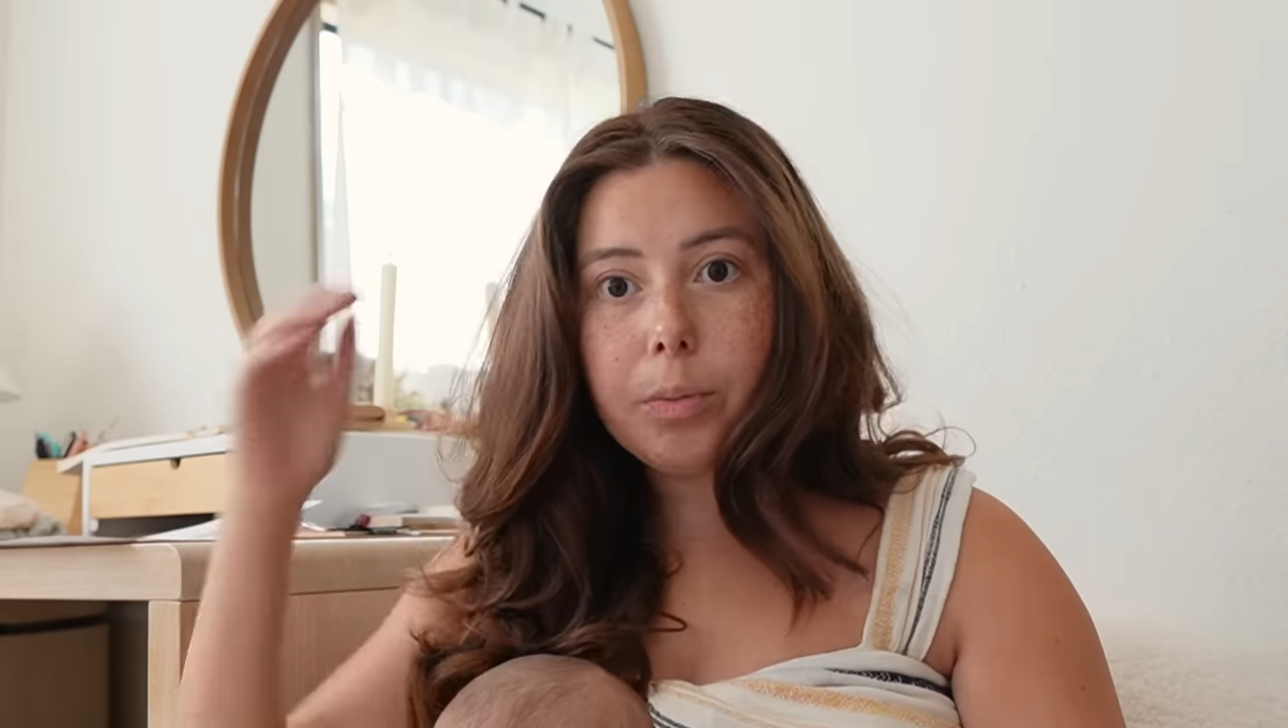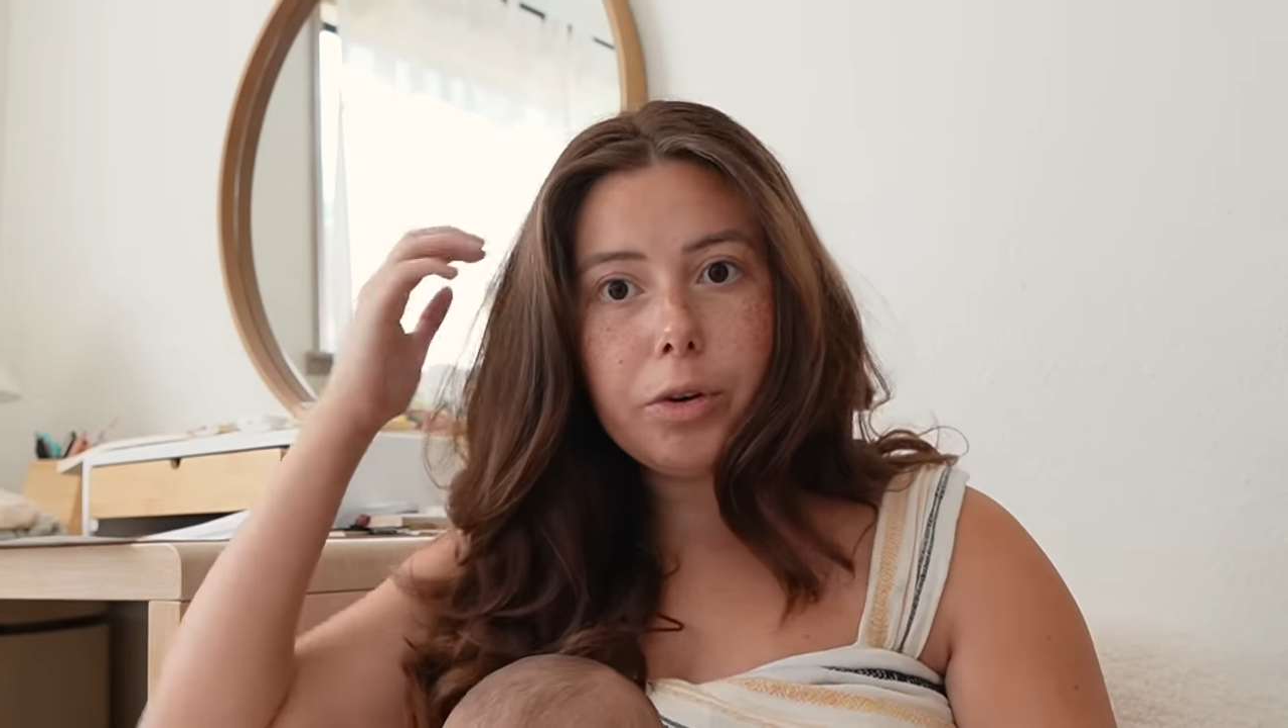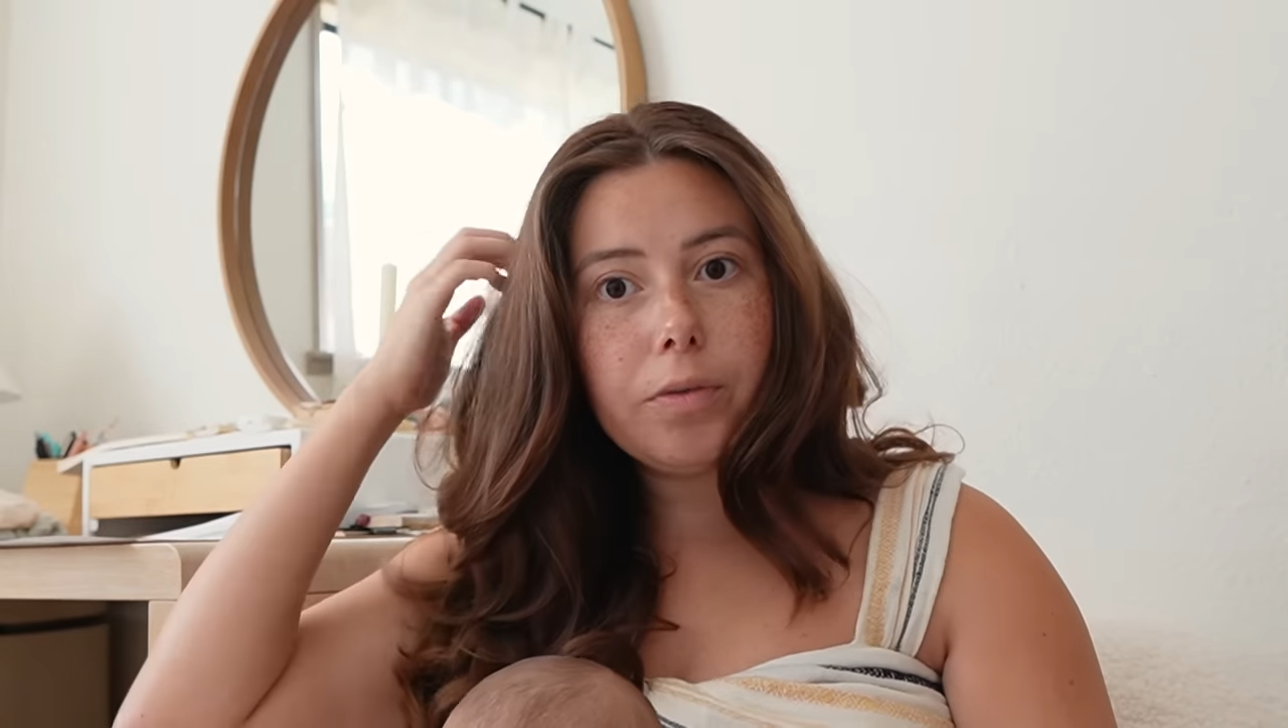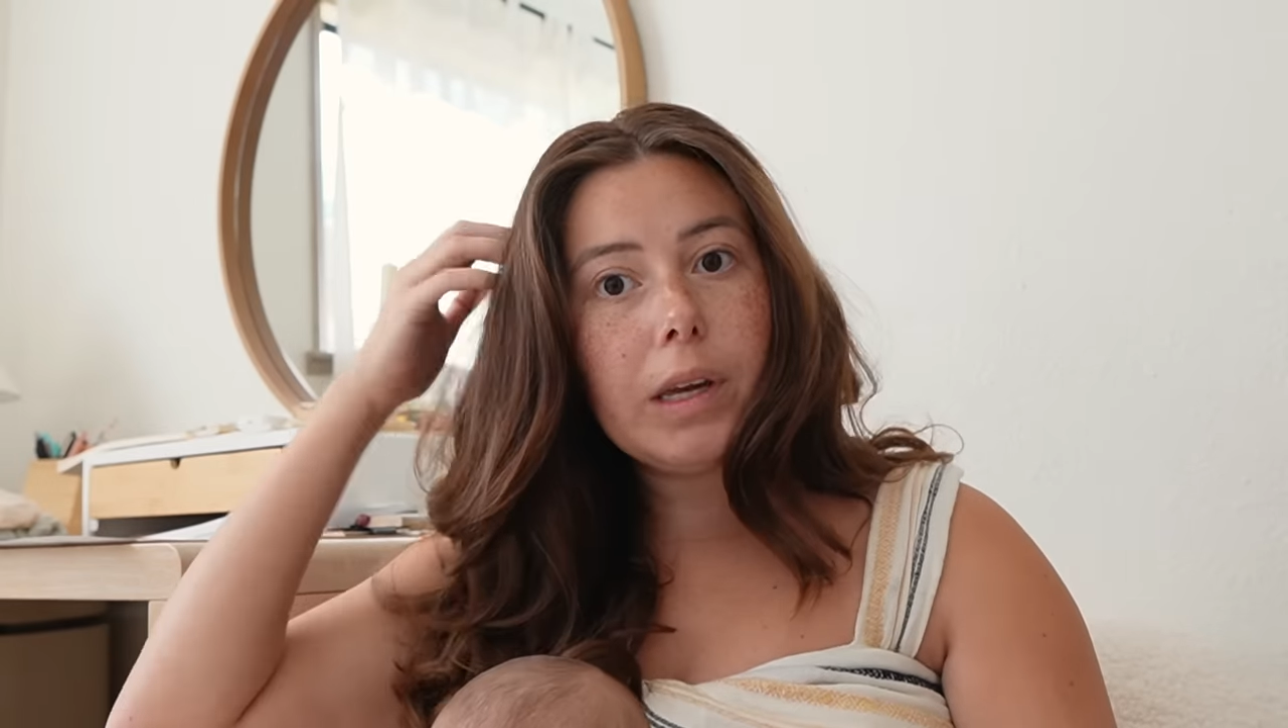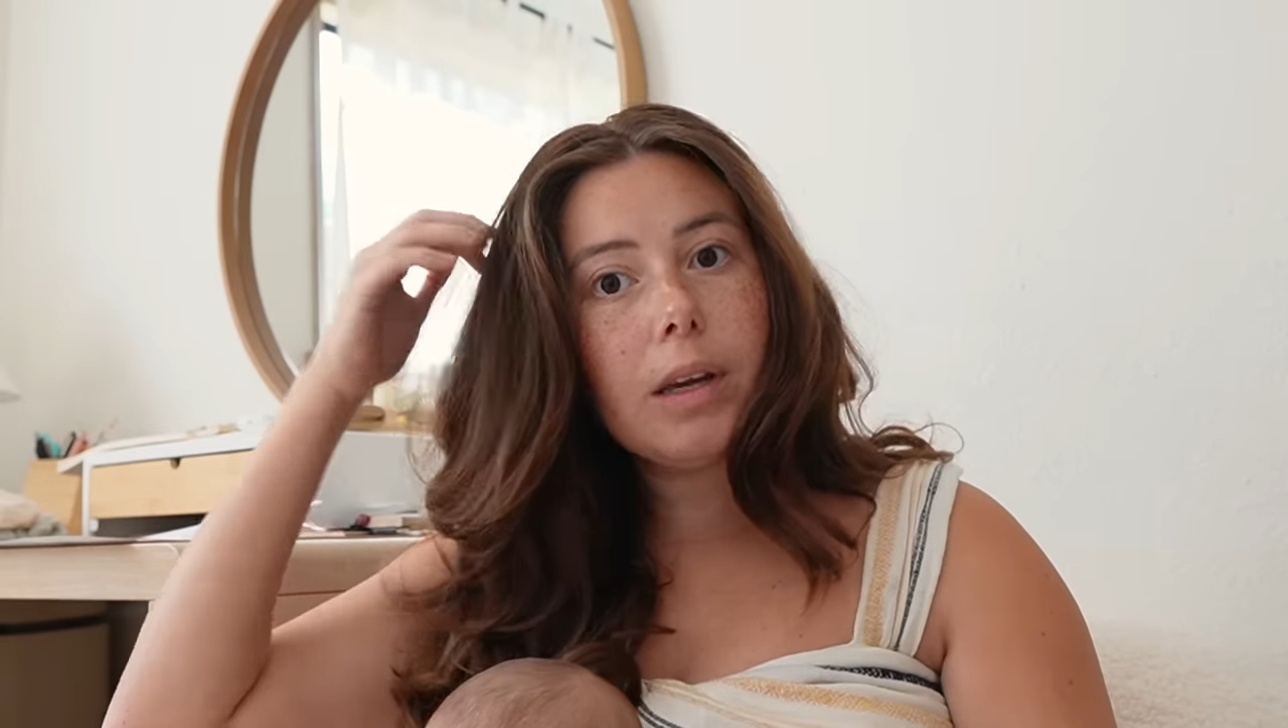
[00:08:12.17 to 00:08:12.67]

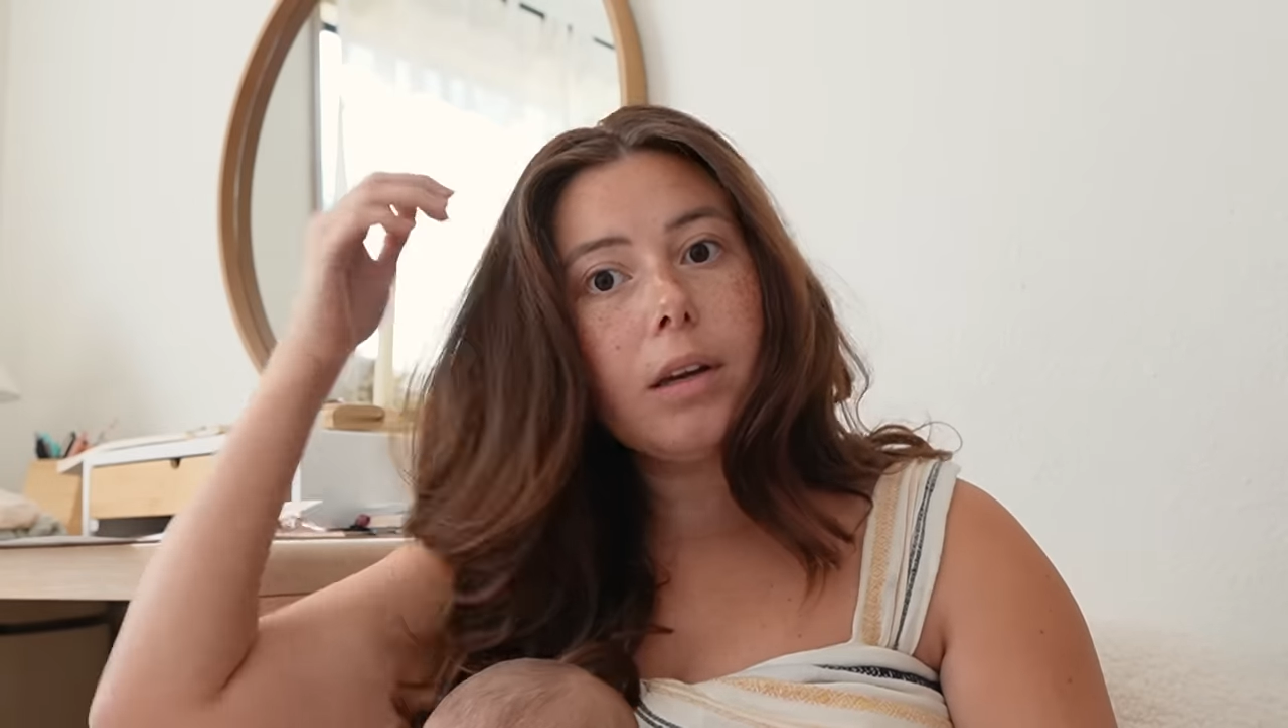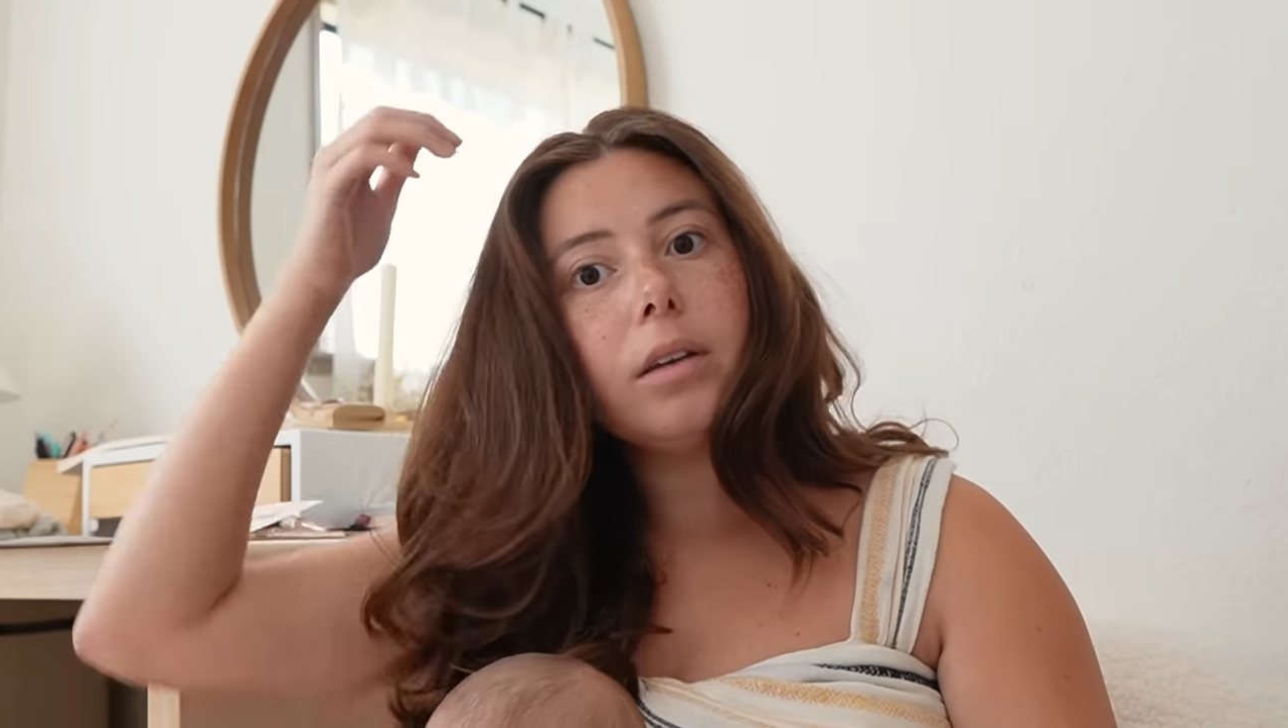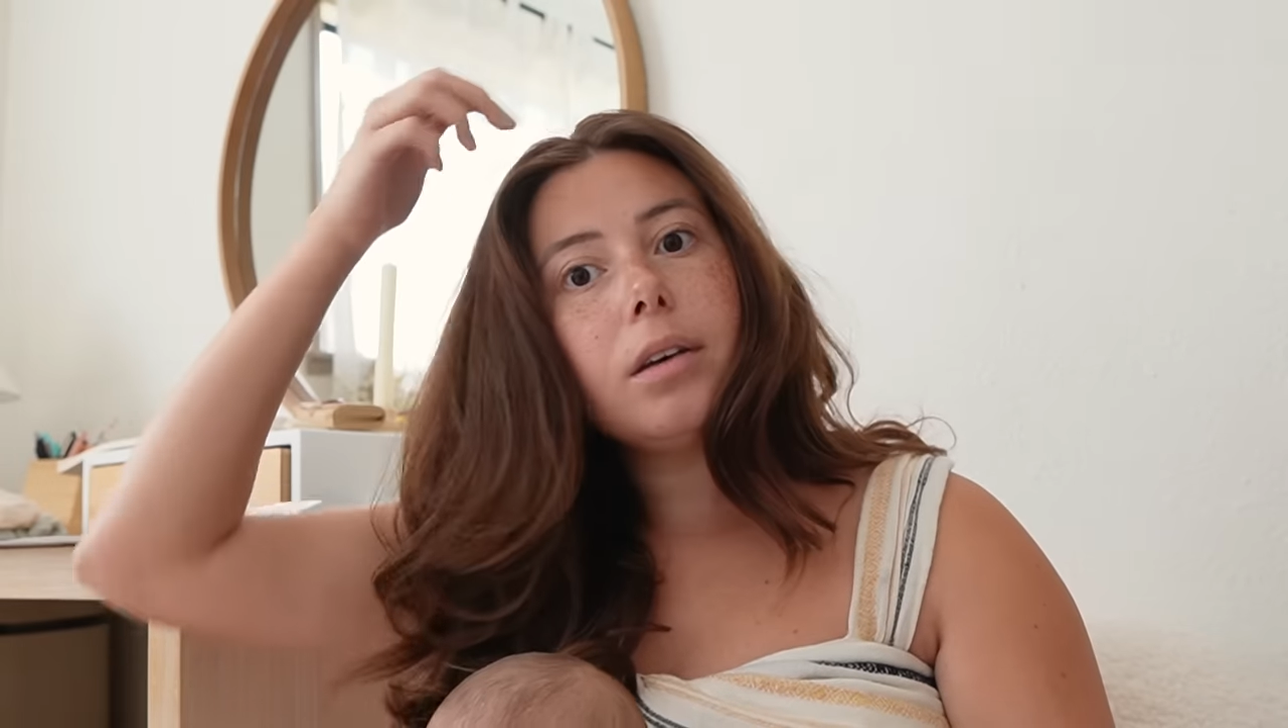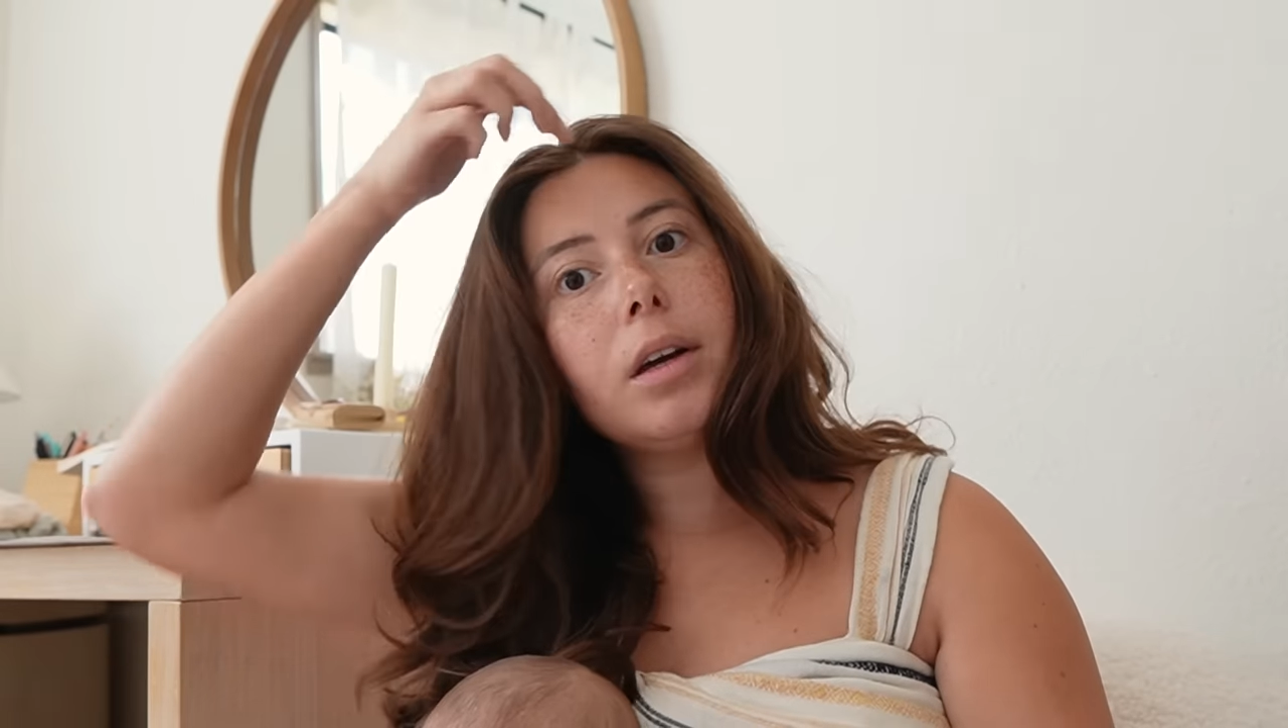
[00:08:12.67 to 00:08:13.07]
movie